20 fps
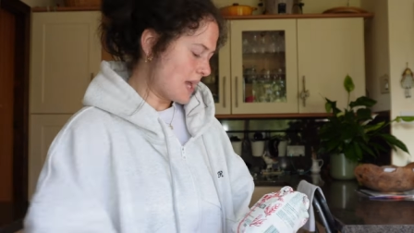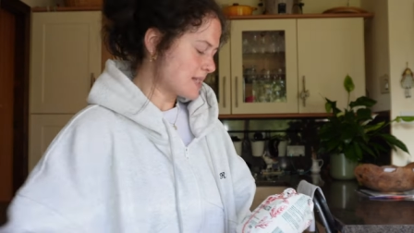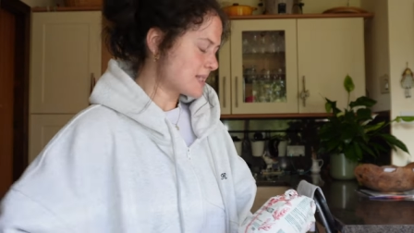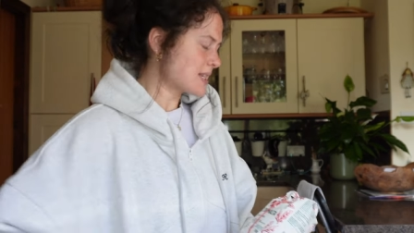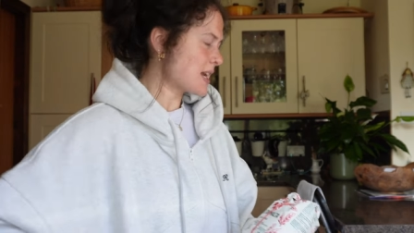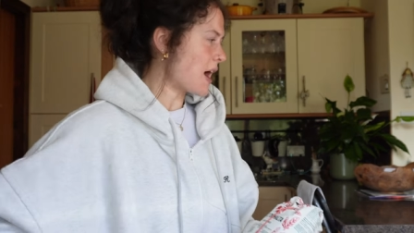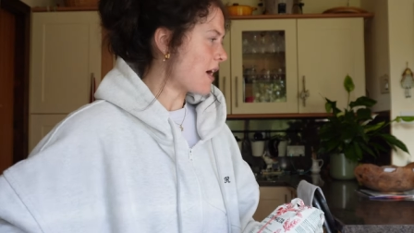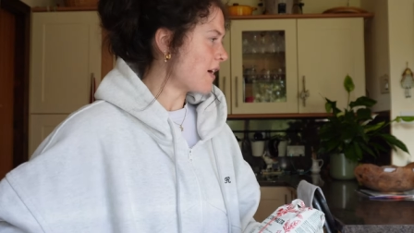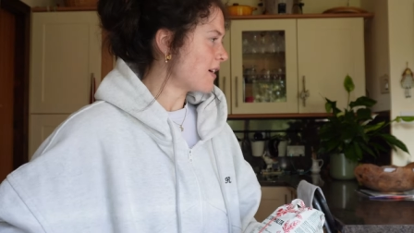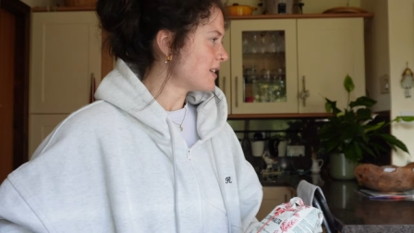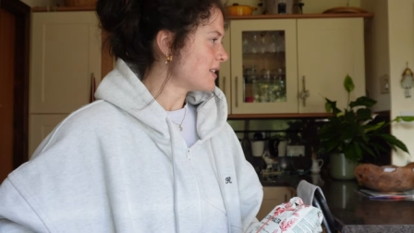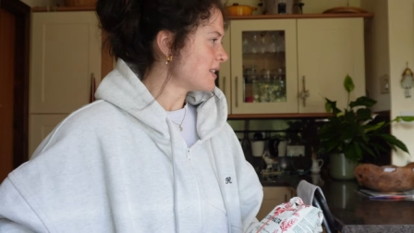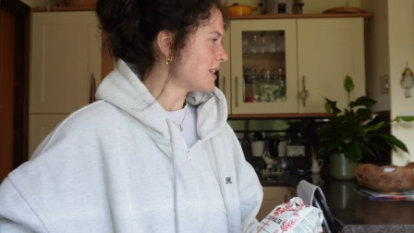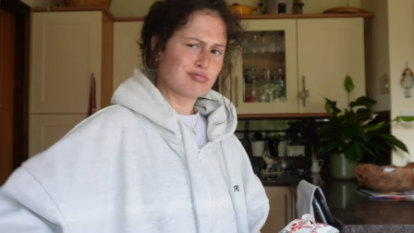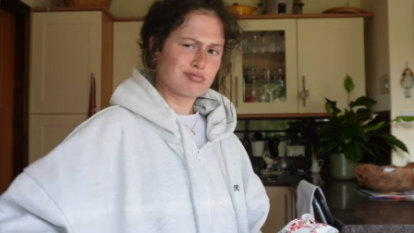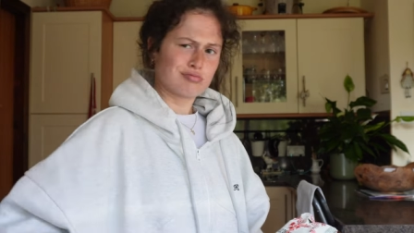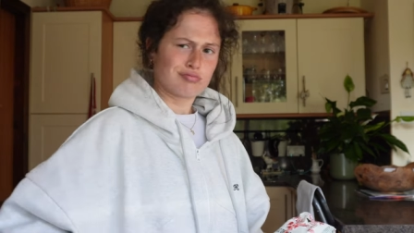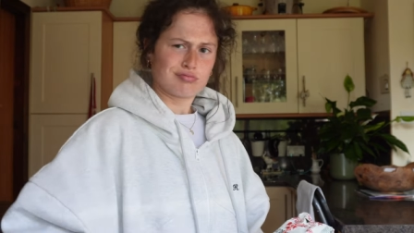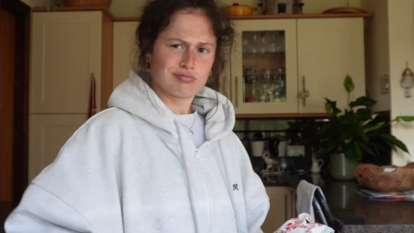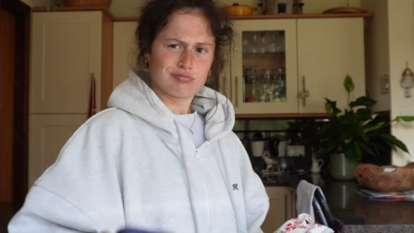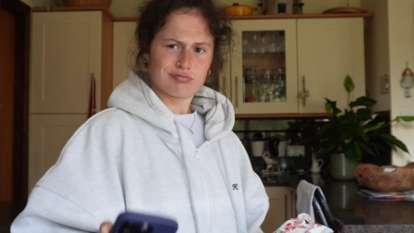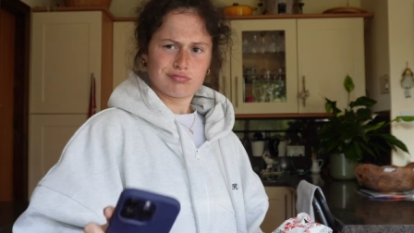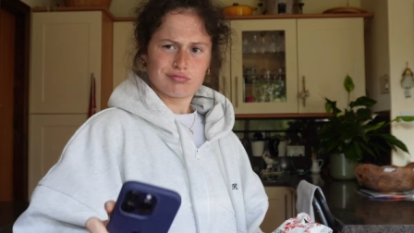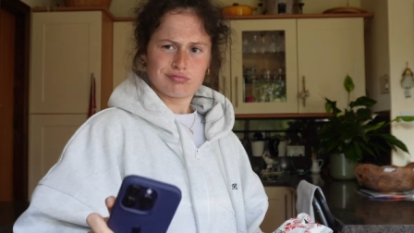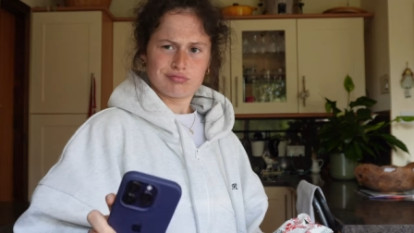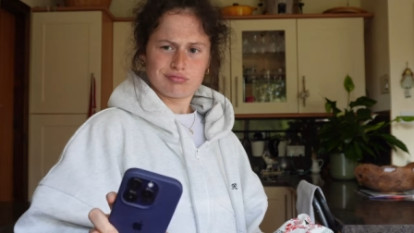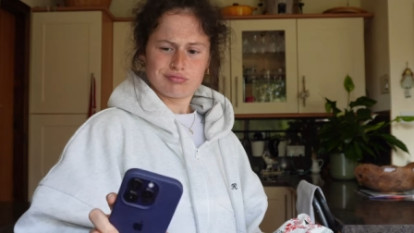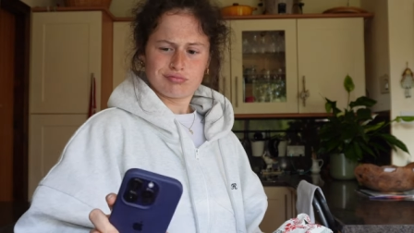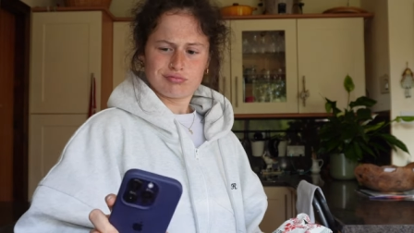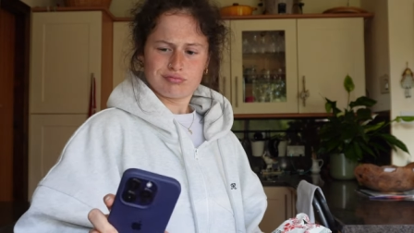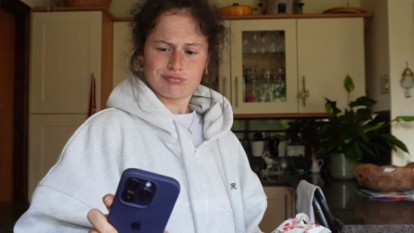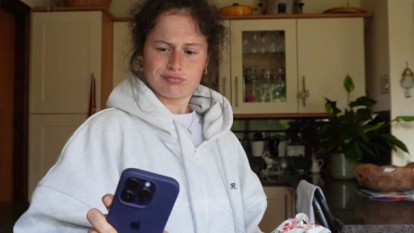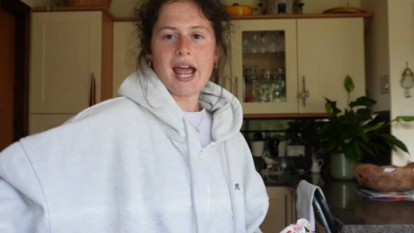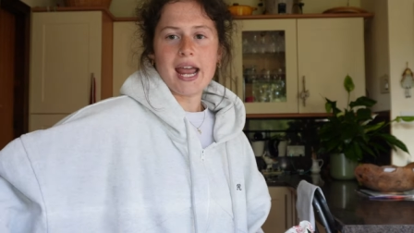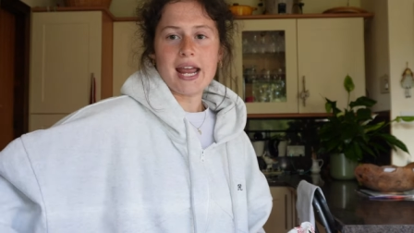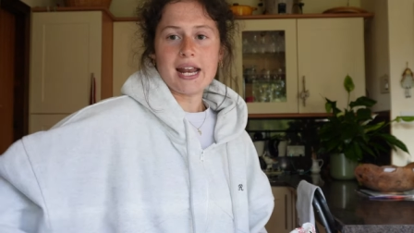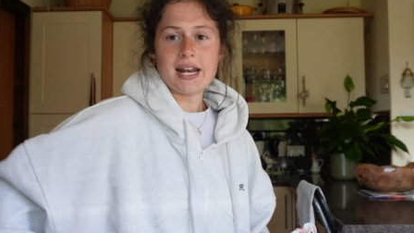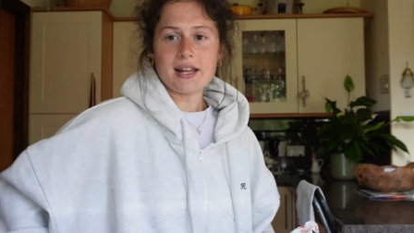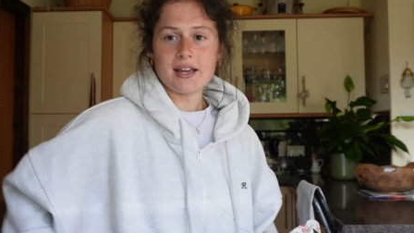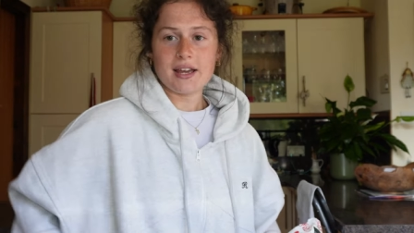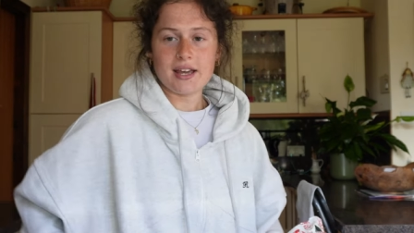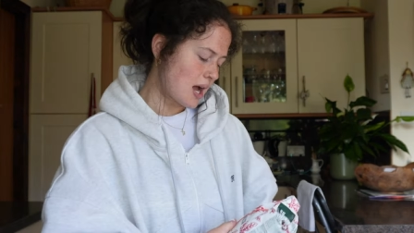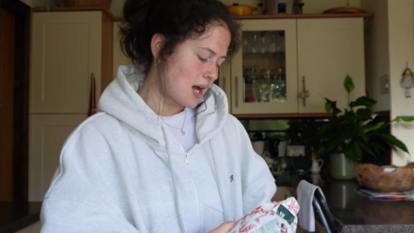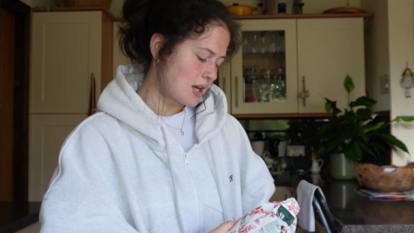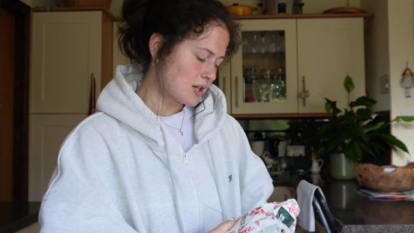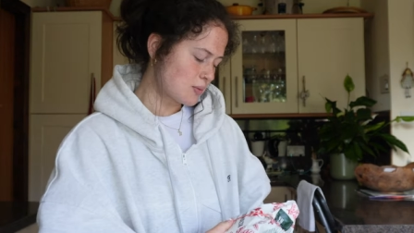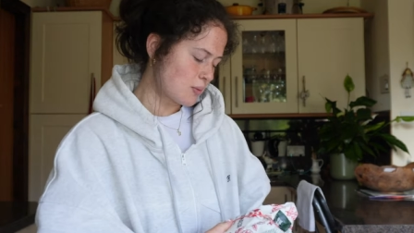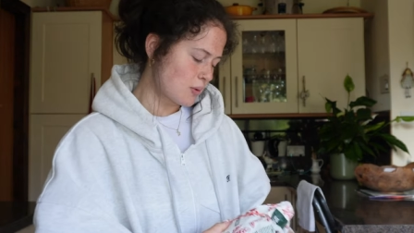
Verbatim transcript: it's currently 9 and